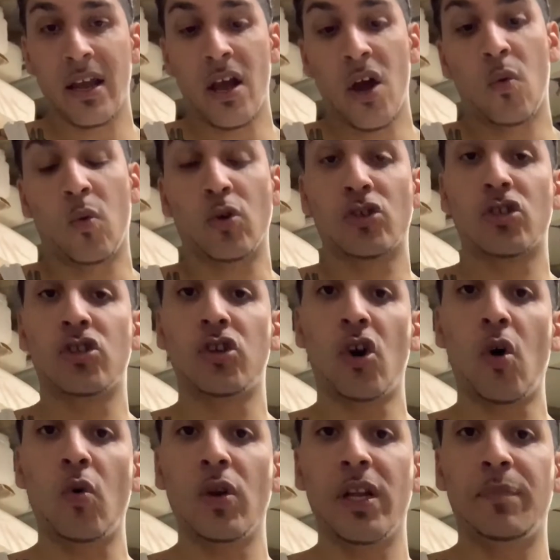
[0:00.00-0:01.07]
will
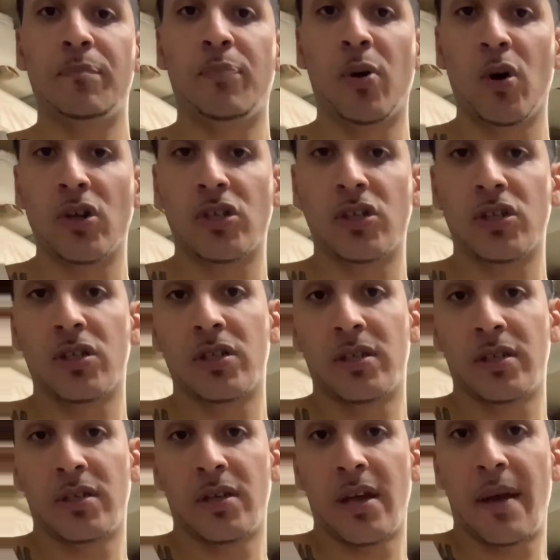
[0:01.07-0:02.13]
slowly push
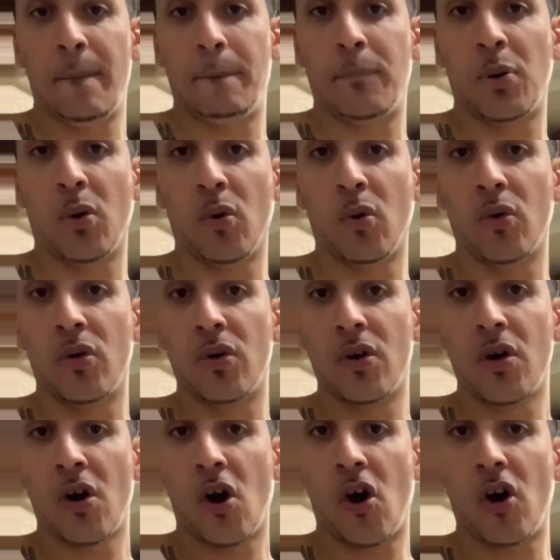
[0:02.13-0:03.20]
and pull
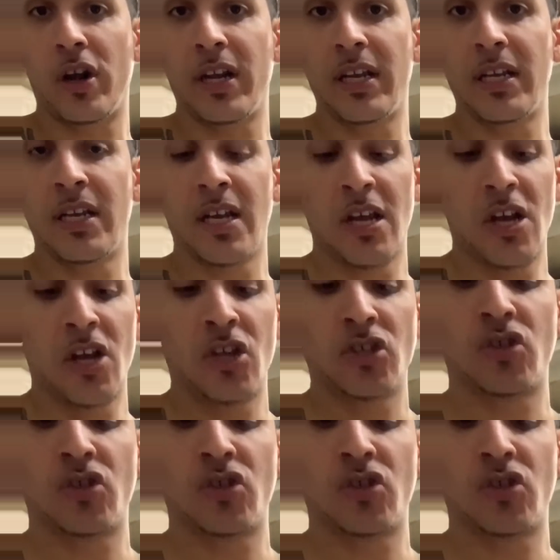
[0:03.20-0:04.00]
on it so